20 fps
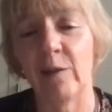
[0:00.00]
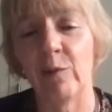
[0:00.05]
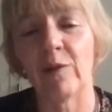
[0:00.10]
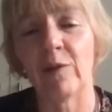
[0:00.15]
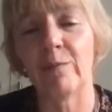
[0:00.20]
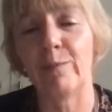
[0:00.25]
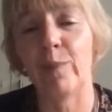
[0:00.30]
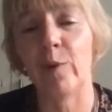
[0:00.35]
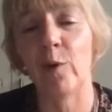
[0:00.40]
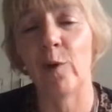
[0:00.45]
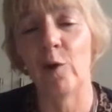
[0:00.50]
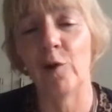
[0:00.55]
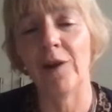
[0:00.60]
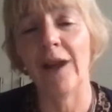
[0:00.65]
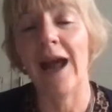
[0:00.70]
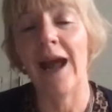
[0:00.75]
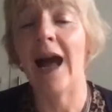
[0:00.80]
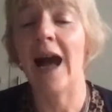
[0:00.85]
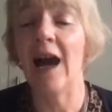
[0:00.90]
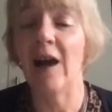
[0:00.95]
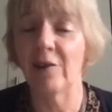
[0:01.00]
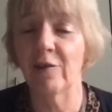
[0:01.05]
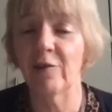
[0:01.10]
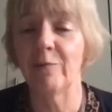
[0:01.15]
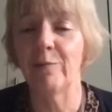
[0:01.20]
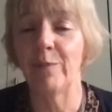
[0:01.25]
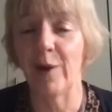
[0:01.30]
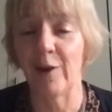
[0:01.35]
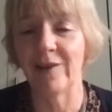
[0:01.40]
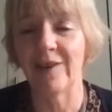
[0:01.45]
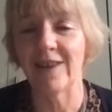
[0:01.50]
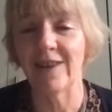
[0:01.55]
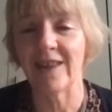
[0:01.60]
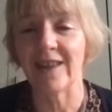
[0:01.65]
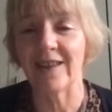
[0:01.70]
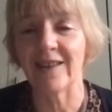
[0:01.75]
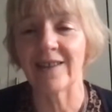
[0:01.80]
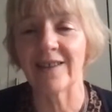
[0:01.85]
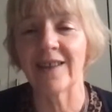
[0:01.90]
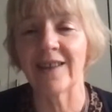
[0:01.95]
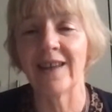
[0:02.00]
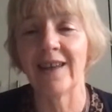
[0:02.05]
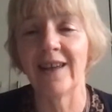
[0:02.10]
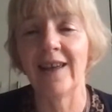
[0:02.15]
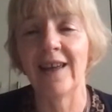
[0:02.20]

It was born out of politics.